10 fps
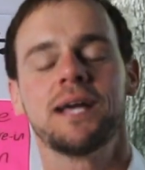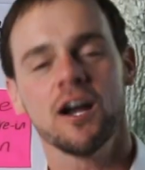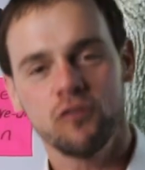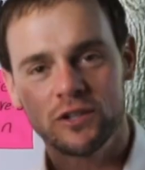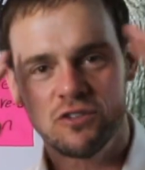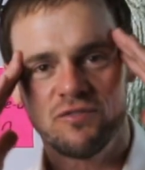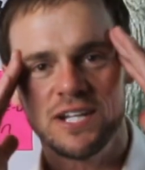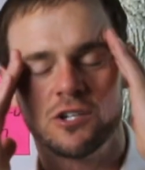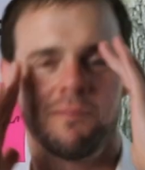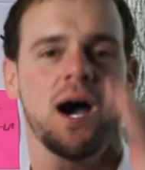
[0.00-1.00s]
Be careful what you
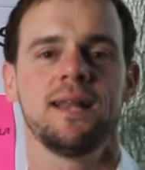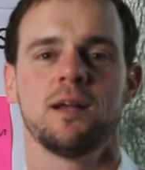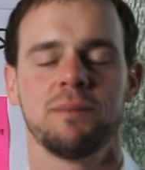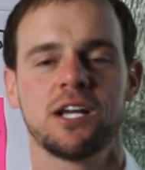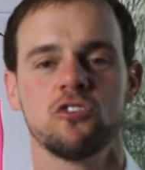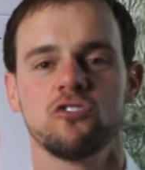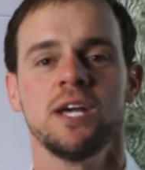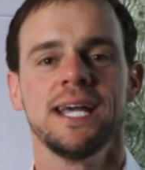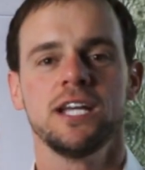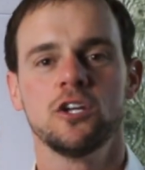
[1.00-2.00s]
feed your mind there because
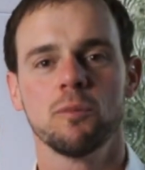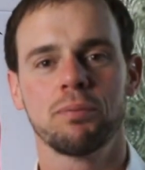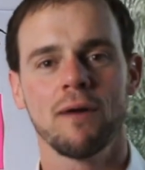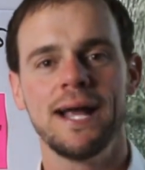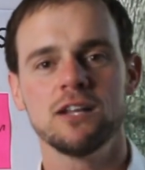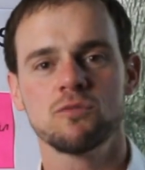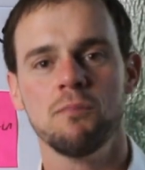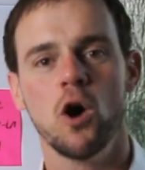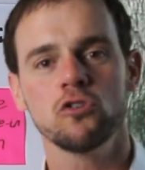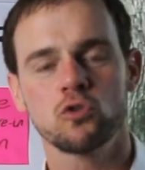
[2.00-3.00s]
your brain is
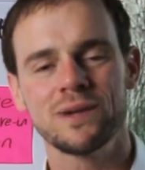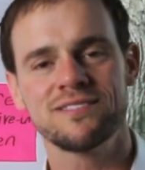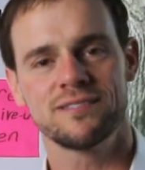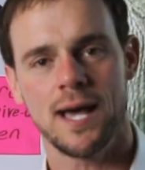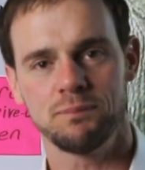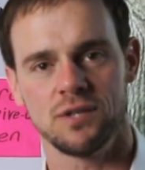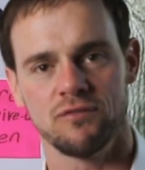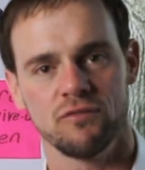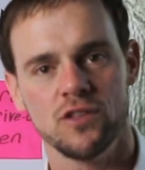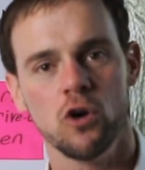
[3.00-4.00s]
most
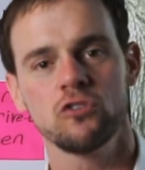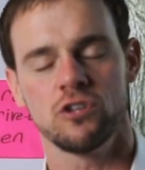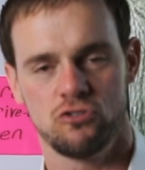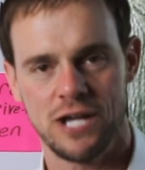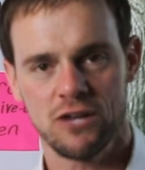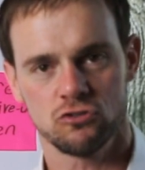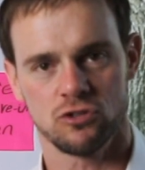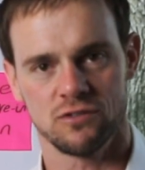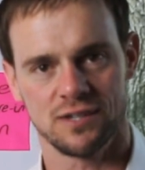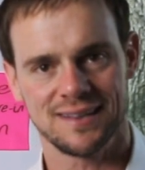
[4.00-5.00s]
receptive of those
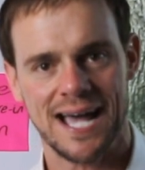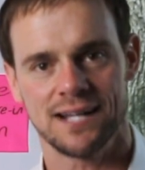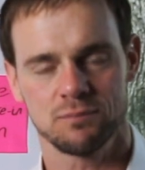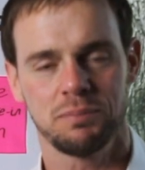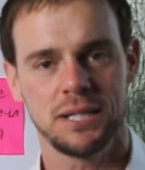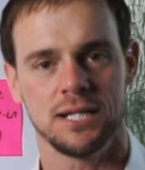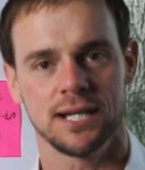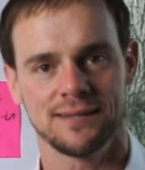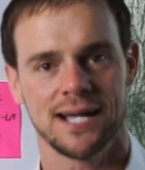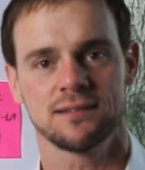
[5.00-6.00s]
suggestions at that
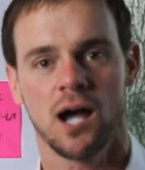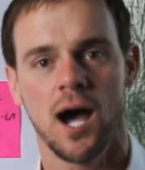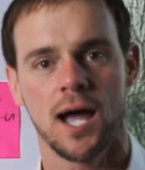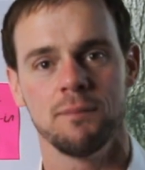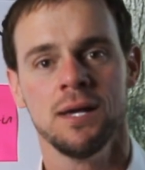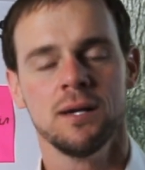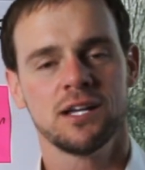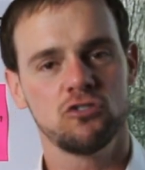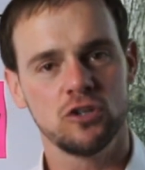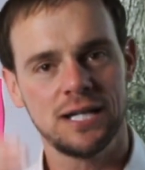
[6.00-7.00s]
peak, at that time,
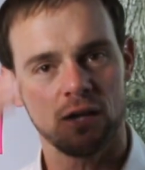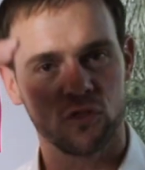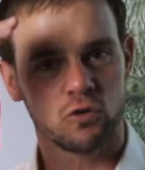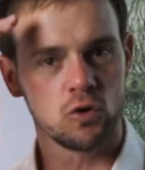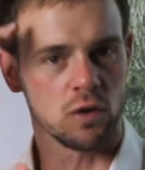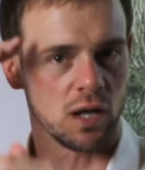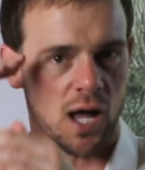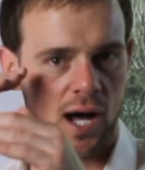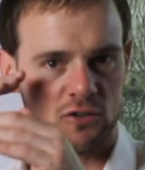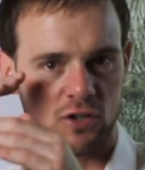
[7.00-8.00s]
because you get through the
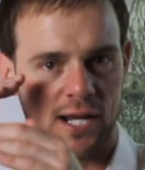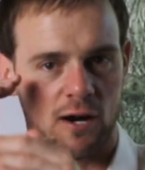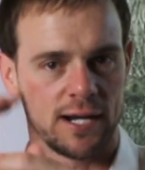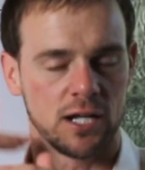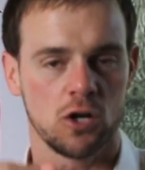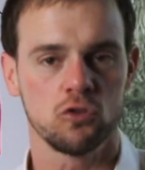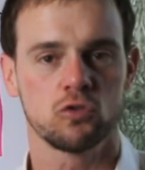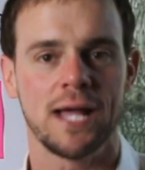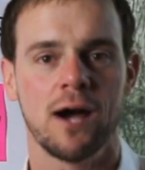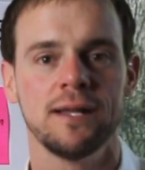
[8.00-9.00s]
logic area and it
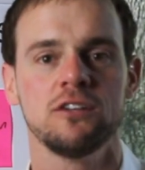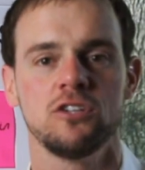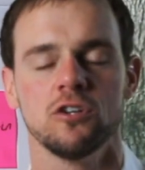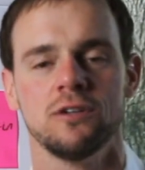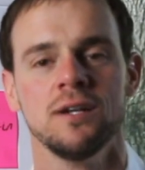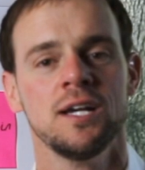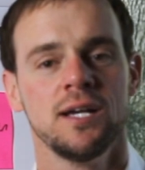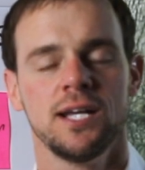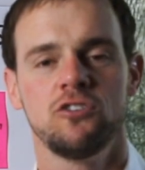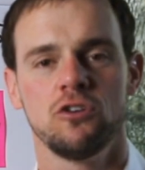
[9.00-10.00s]
goes down into your
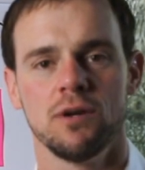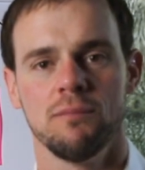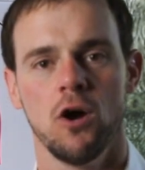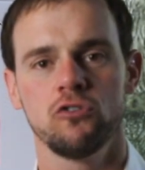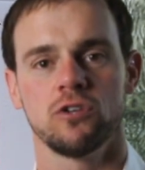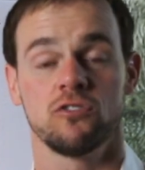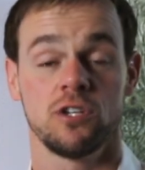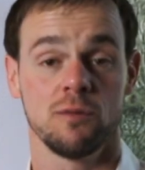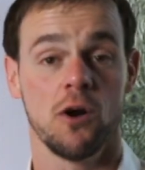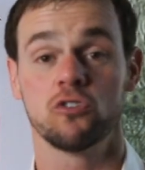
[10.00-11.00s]
into your emotions,
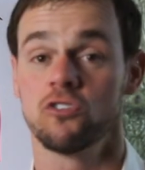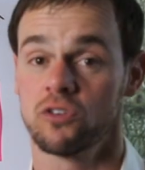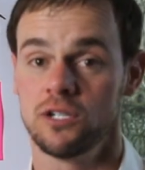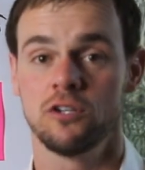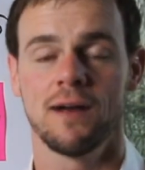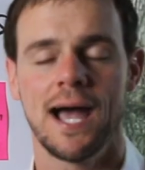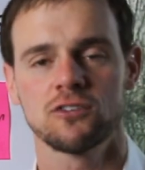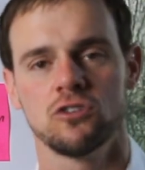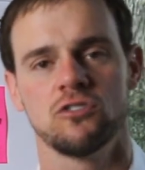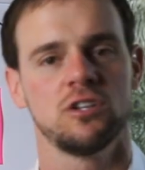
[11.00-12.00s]
and your emotions lead to your
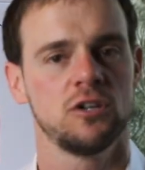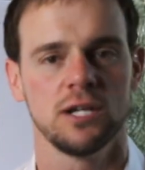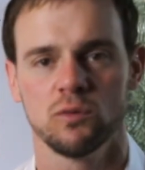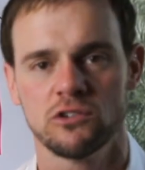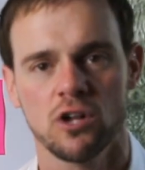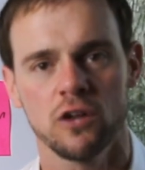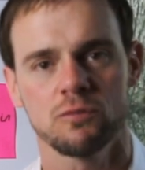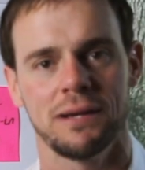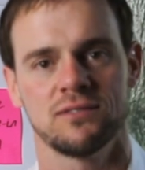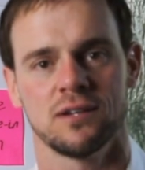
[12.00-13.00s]
actions, and you get
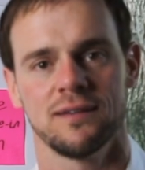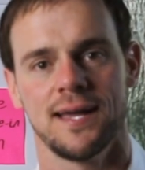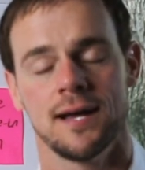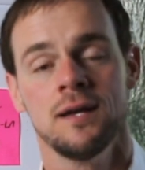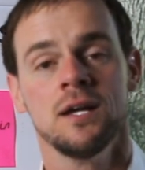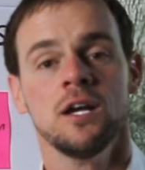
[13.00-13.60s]
results based on that.